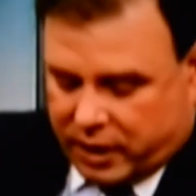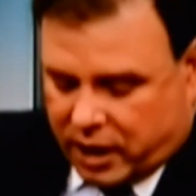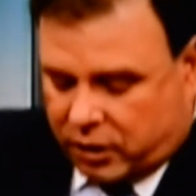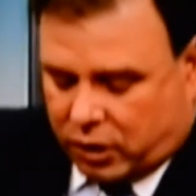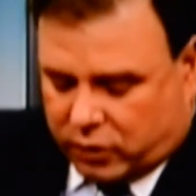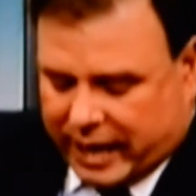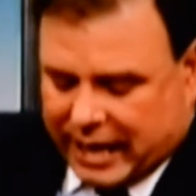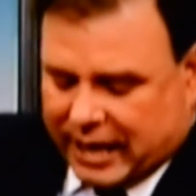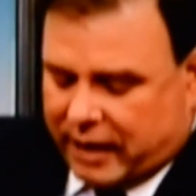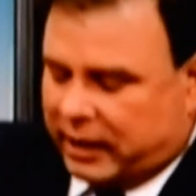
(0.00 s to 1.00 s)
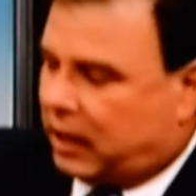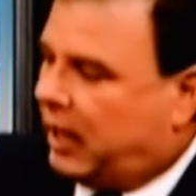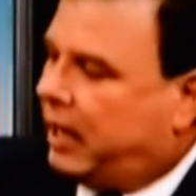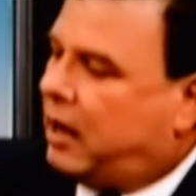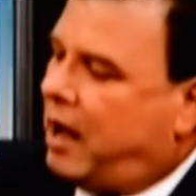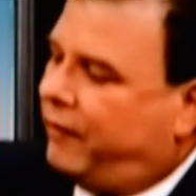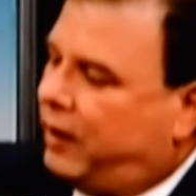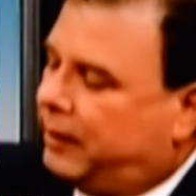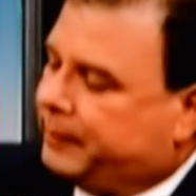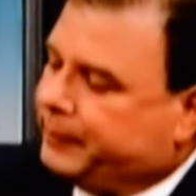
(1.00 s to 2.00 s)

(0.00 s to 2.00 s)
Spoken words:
And you created that in the Clink Coffee.